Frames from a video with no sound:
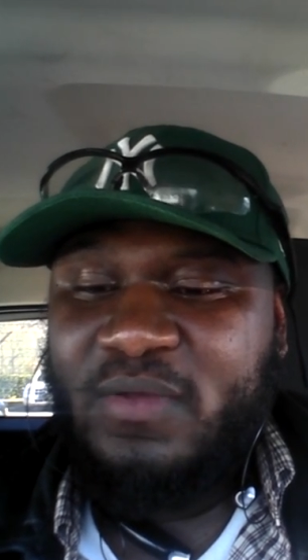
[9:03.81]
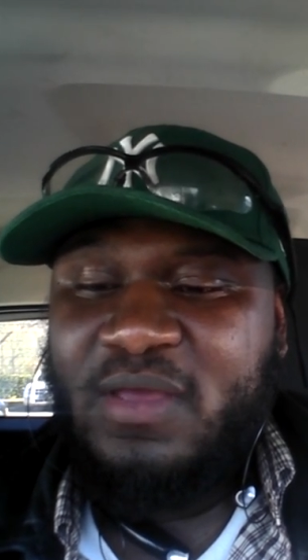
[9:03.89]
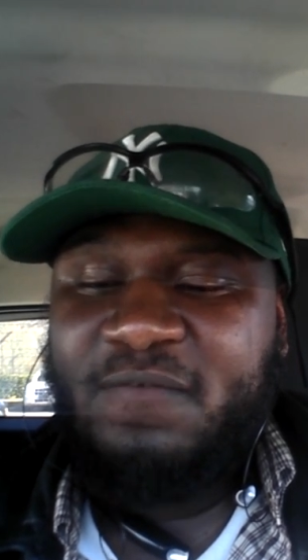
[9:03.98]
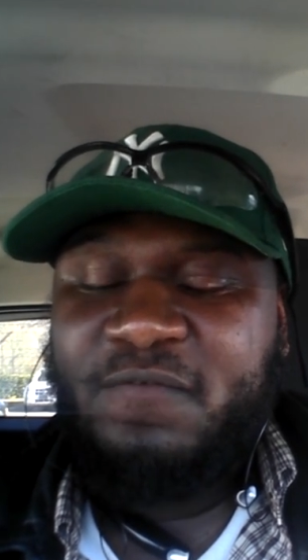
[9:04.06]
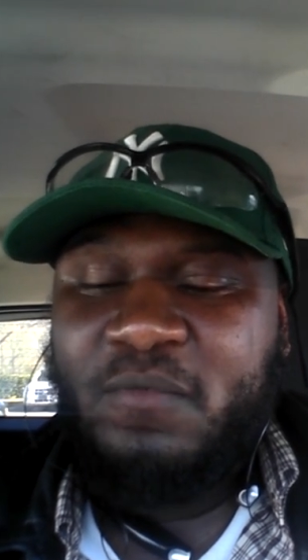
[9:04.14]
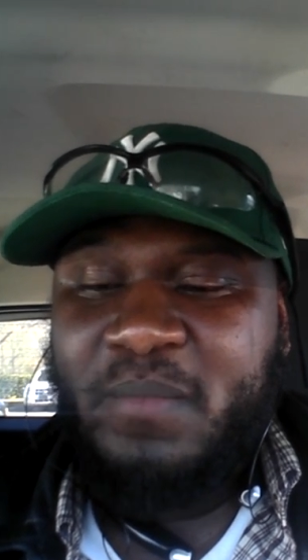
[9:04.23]

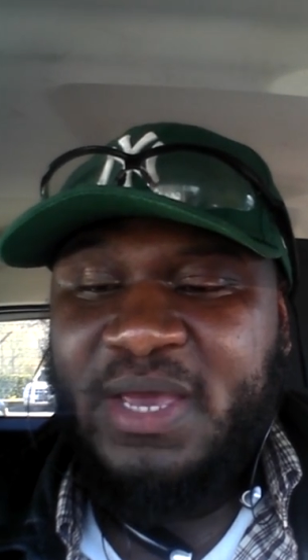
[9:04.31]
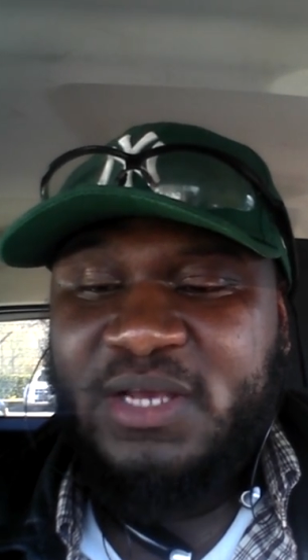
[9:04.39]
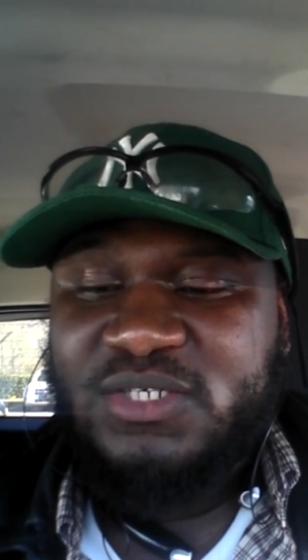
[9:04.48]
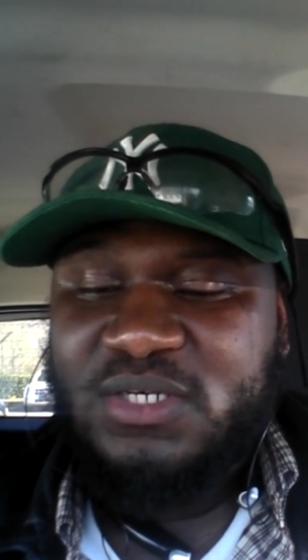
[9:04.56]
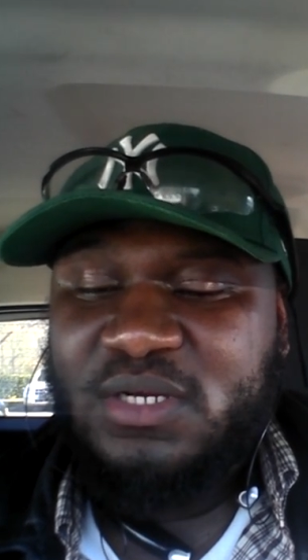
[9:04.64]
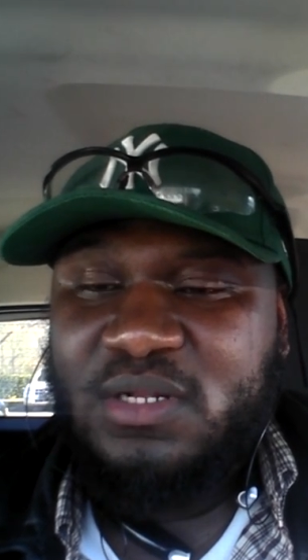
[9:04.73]

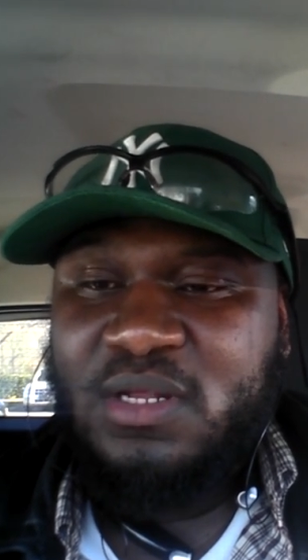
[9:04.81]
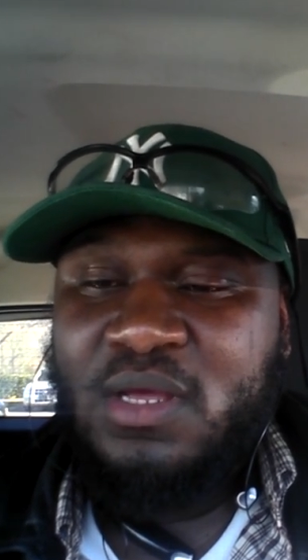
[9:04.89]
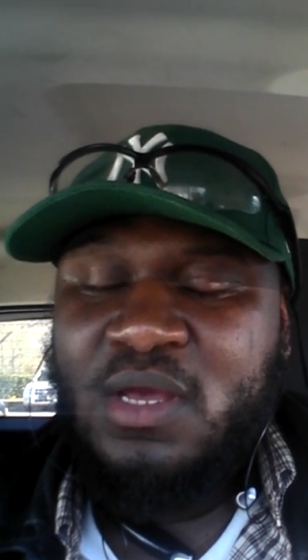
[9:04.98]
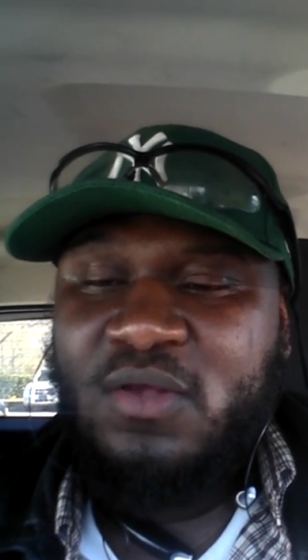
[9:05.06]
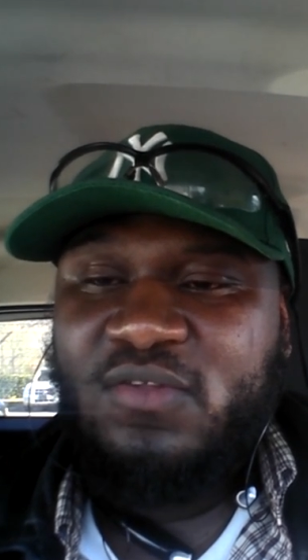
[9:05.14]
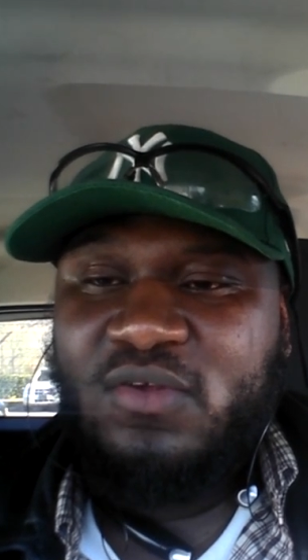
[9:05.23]
information,
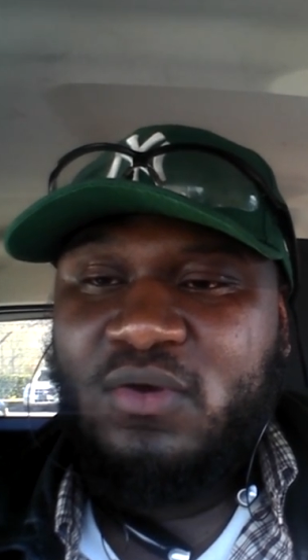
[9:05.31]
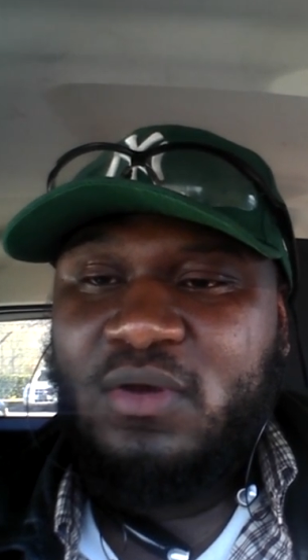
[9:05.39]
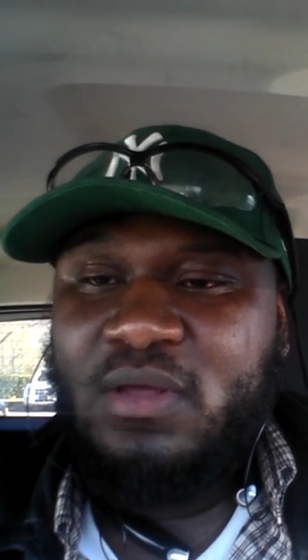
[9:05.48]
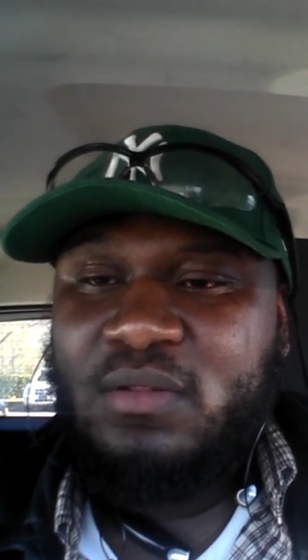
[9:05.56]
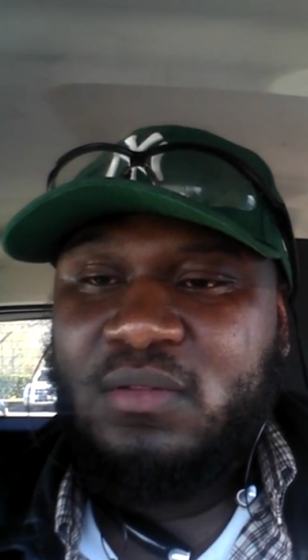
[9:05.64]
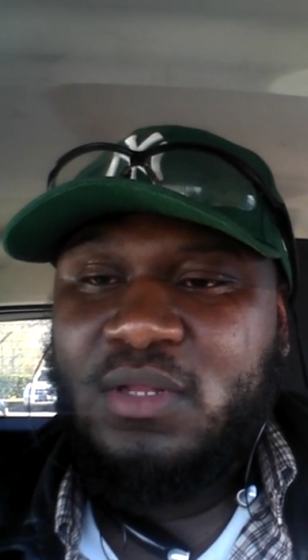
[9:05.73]
so
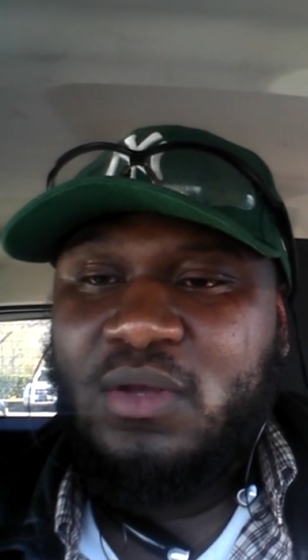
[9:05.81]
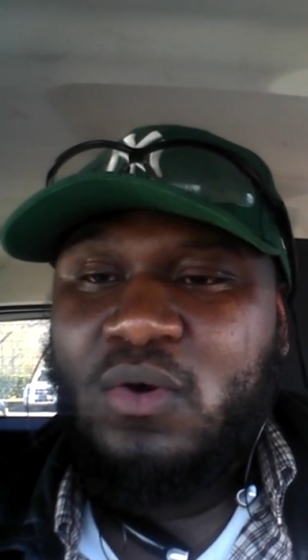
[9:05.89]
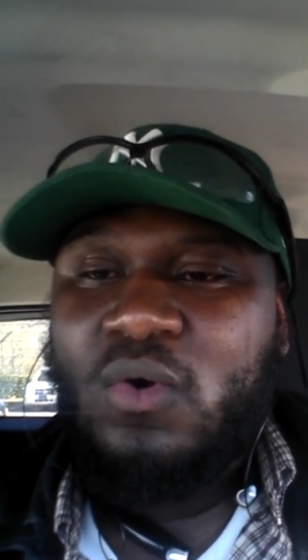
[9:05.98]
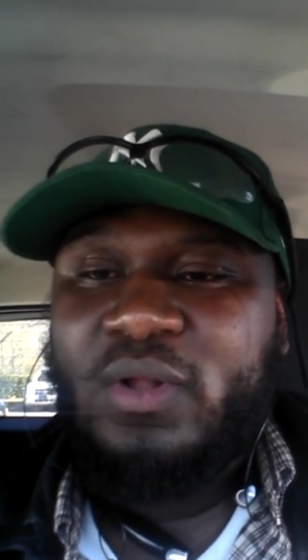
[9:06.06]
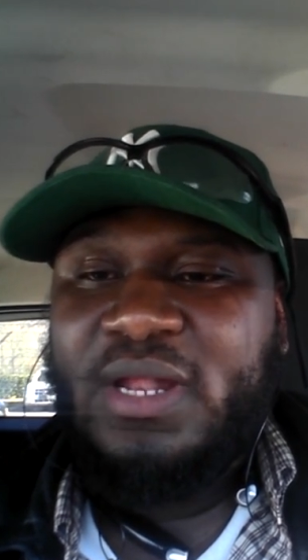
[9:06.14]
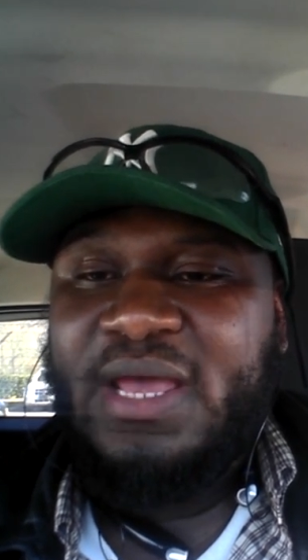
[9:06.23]
the
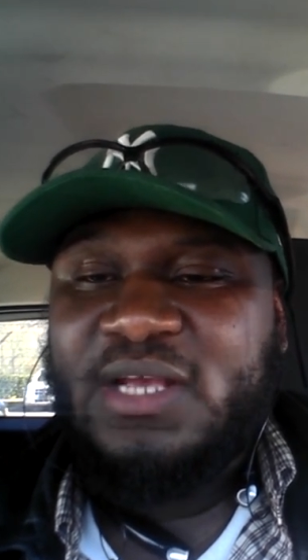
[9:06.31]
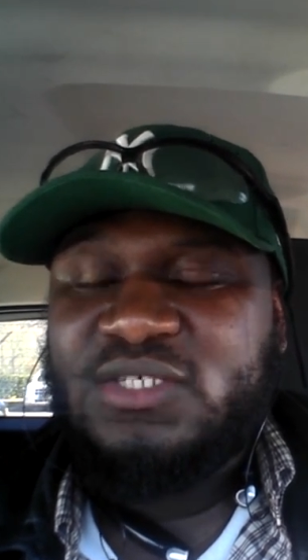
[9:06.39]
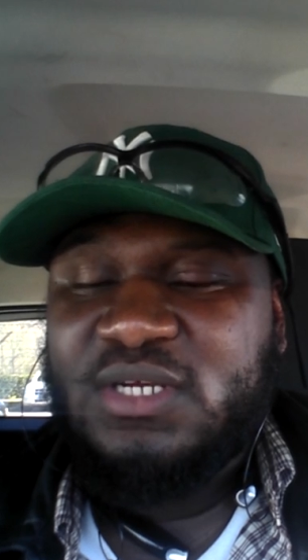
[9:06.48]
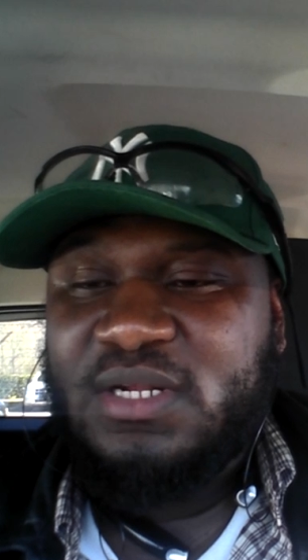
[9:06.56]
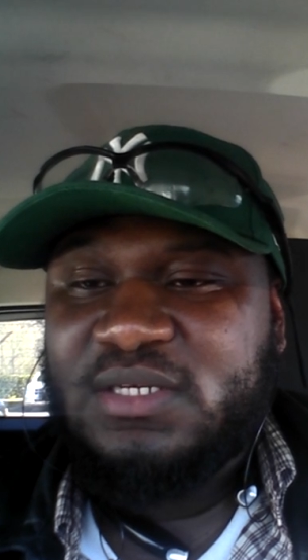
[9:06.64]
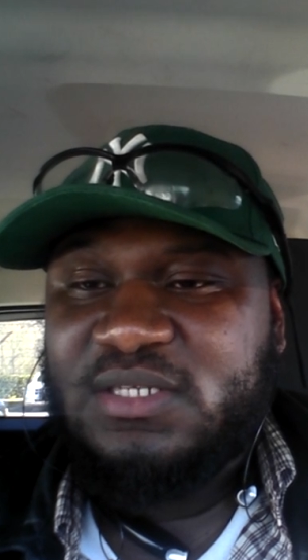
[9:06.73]
whole
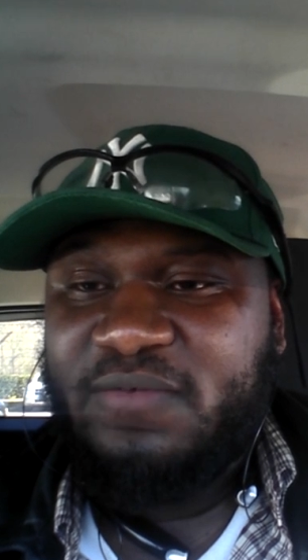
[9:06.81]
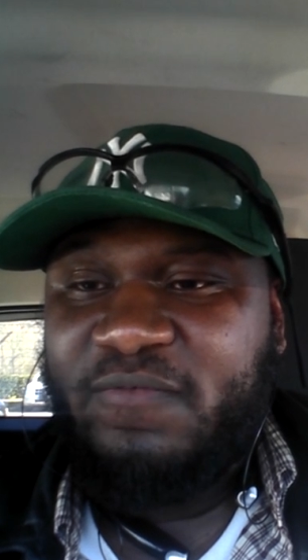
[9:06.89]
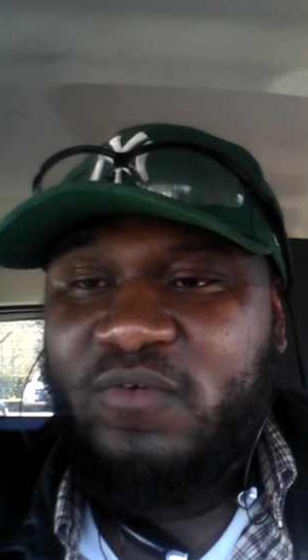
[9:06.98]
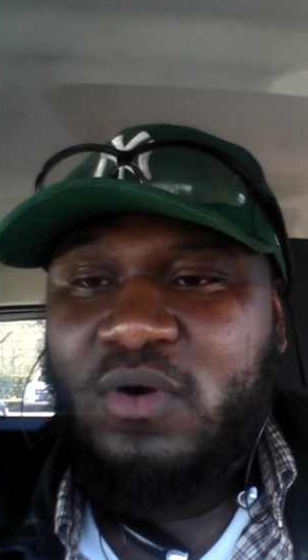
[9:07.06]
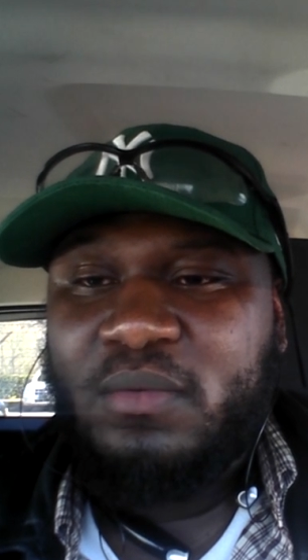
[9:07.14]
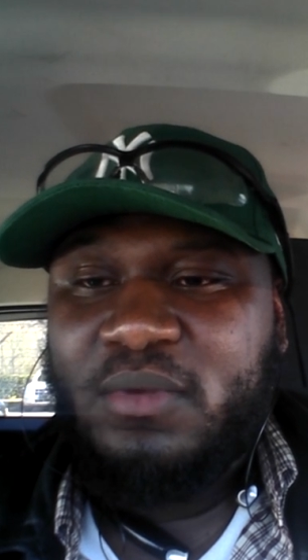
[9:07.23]
nation is
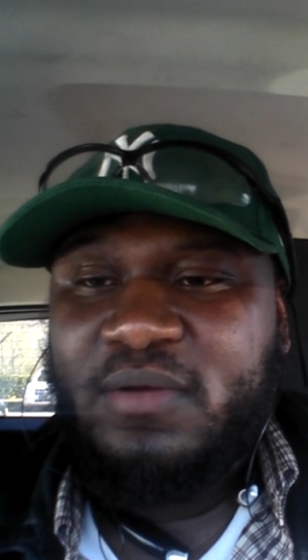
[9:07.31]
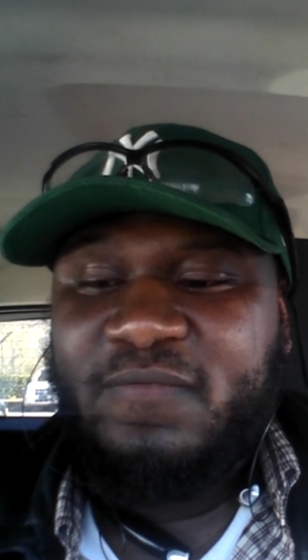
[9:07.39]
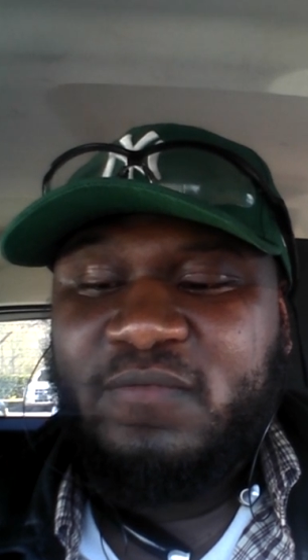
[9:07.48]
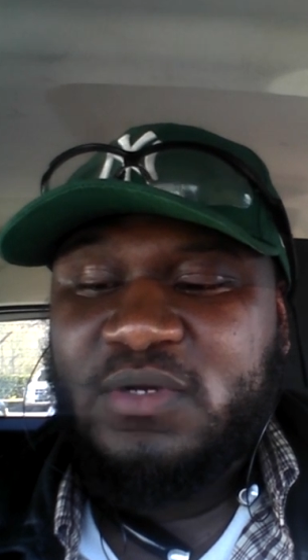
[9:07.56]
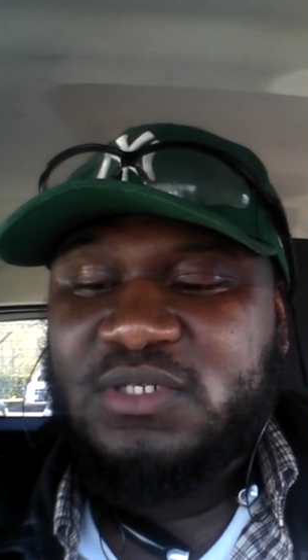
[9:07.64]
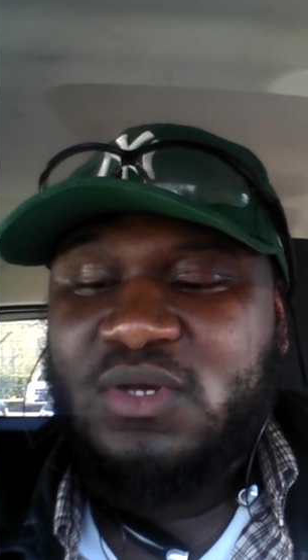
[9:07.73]
informed of
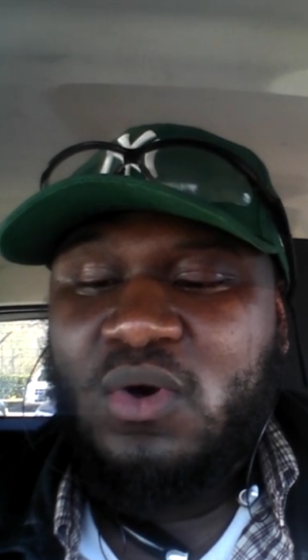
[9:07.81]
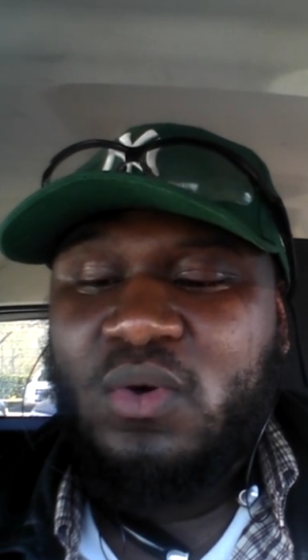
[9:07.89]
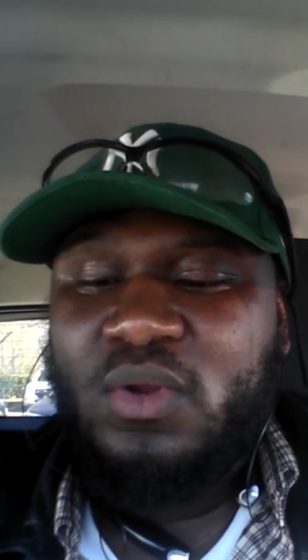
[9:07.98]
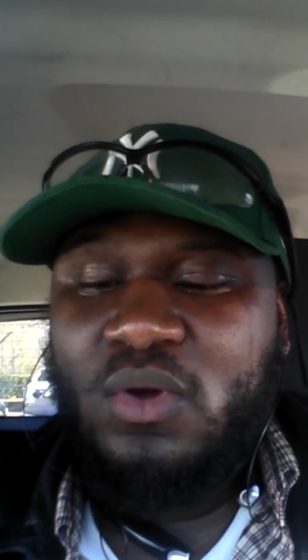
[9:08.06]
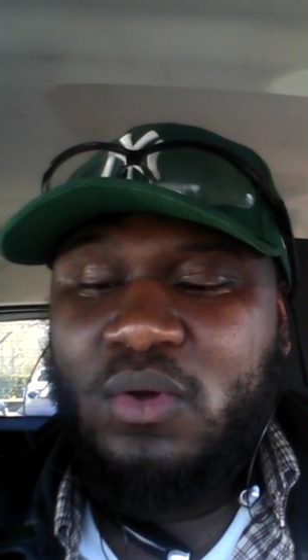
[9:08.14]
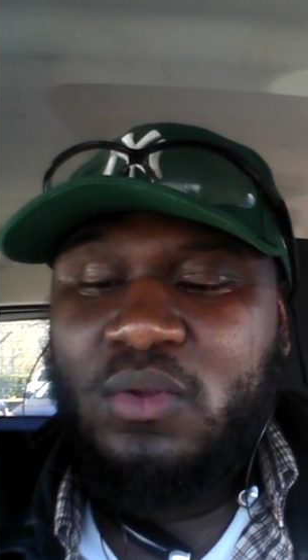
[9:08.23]
what's
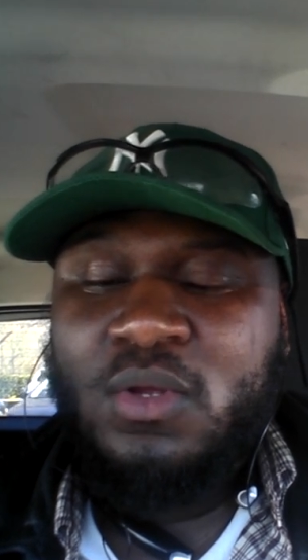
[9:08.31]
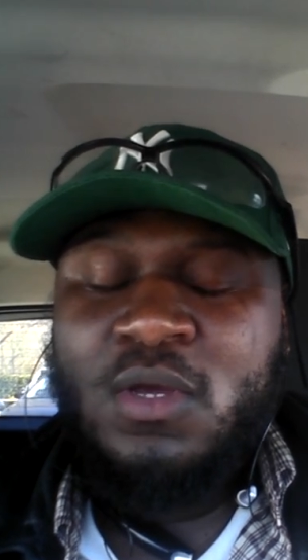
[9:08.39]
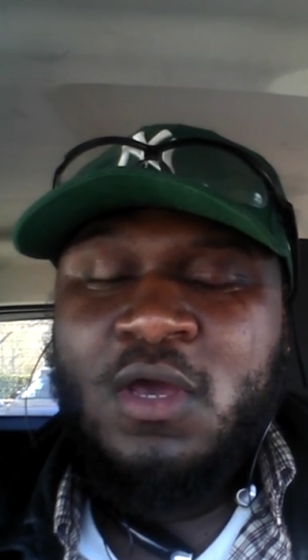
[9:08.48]
going on.